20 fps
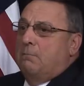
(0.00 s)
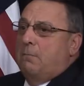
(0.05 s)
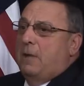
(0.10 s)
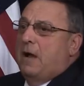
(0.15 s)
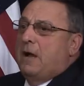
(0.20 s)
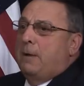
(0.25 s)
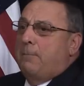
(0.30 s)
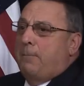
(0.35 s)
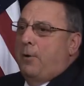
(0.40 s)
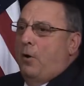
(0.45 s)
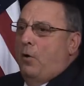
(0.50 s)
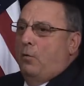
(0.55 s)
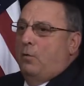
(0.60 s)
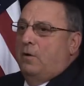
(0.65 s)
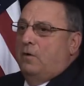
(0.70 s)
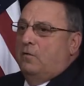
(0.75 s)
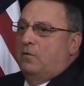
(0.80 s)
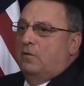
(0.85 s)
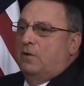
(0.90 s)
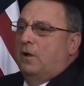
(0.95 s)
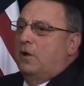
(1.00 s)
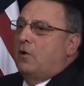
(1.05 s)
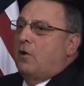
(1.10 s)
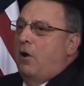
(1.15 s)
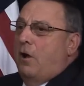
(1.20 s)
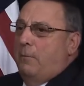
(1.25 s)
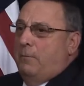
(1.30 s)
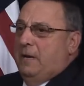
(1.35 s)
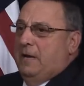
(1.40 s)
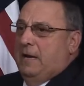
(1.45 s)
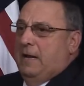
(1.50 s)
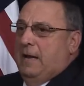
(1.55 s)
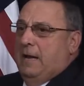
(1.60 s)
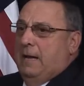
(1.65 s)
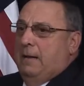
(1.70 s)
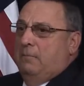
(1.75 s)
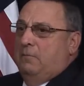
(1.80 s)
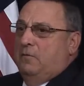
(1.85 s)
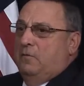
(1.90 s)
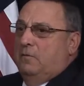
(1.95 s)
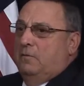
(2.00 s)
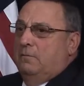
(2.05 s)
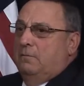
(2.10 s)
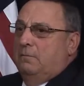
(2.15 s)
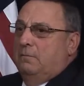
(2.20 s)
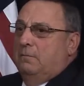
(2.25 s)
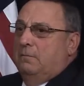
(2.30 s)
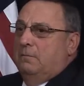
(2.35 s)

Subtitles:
My opponents can call me names.